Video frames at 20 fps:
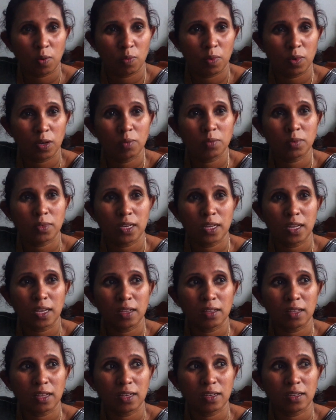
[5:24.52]
problems
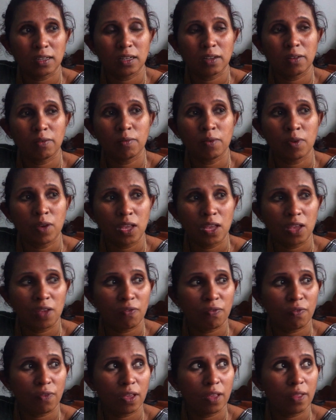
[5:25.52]
like that.
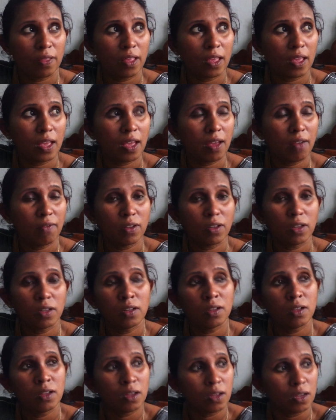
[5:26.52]
If they
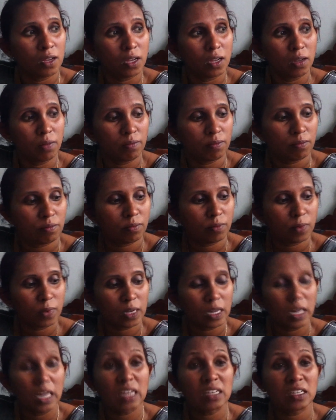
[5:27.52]
have
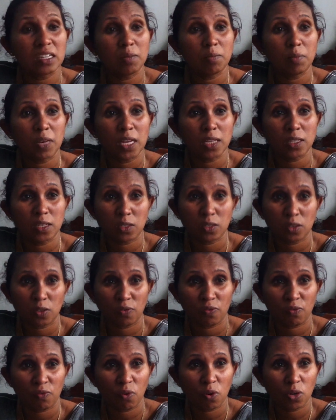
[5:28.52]
collecting
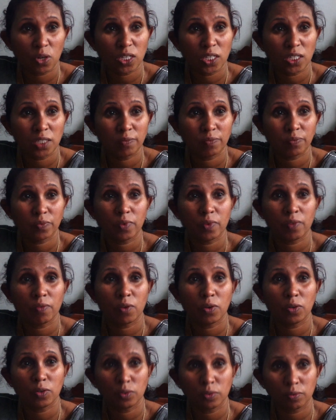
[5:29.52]
places of water,
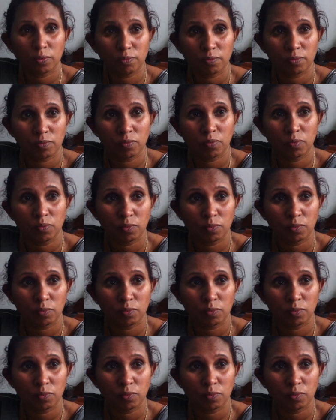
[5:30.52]
we want to